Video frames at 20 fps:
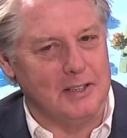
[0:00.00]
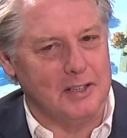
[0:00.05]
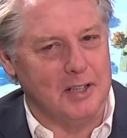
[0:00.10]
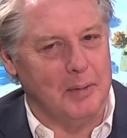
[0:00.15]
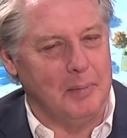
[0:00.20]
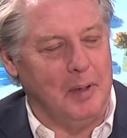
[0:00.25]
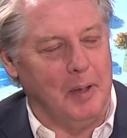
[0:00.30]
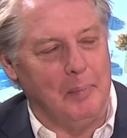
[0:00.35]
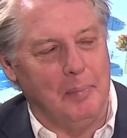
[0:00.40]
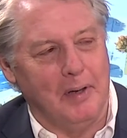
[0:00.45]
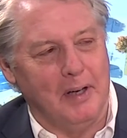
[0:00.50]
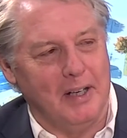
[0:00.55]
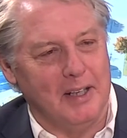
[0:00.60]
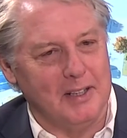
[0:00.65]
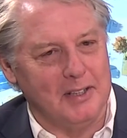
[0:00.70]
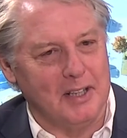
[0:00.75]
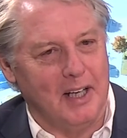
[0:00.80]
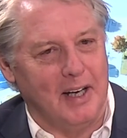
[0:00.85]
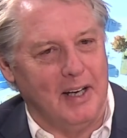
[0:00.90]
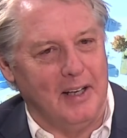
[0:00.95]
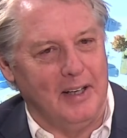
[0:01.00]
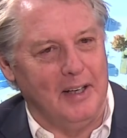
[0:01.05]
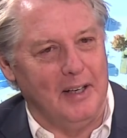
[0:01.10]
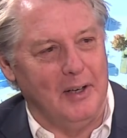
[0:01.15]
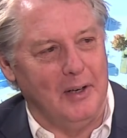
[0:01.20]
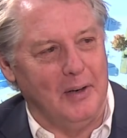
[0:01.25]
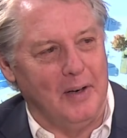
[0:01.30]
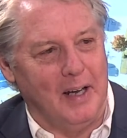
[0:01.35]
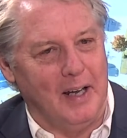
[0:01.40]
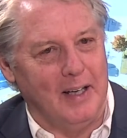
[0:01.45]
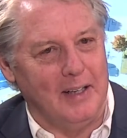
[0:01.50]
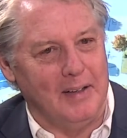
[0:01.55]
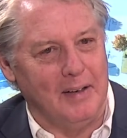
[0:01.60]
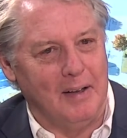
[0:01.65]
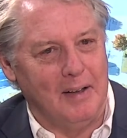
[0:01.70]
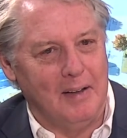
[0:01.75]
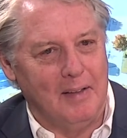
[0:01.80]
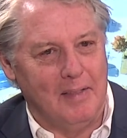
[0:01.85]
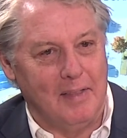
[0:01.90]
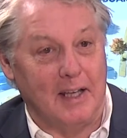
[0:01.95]
like it's going to be a pretty exciting year ahead.
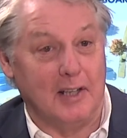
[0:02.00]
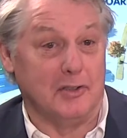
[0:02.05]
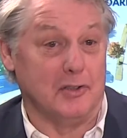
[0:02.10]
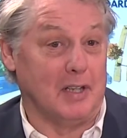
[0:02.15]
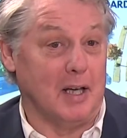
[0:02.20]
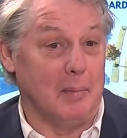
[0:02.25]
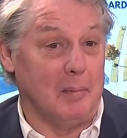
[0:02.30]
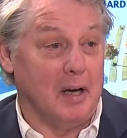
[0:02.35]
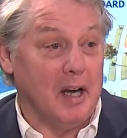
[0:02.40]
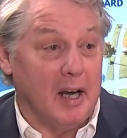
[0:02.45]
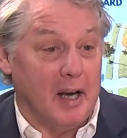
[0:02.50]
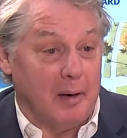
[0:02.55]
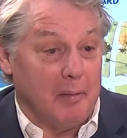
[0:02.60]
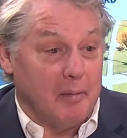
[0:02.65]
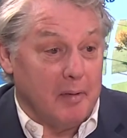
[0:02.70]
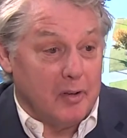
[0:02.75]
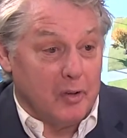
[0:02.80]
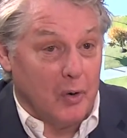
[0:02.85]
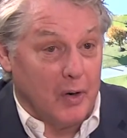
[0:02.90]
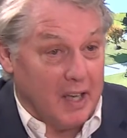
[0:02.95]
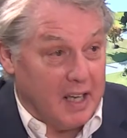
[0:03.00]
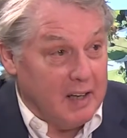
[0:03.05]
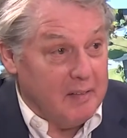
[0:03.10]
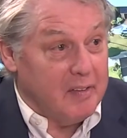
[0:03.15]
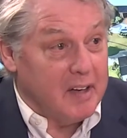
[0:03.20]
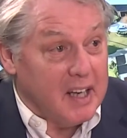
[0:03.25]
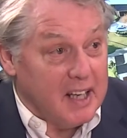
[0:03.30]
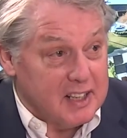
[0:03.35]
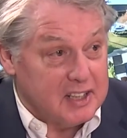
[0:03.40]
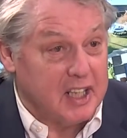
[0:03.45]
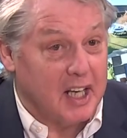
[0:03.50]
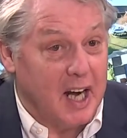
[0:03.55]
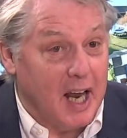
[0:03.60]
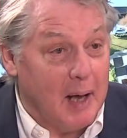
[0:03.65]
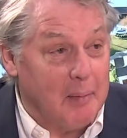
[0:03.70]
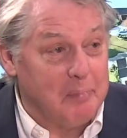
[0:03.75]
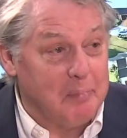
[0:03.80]
Thanks for coming in and sort of giving us an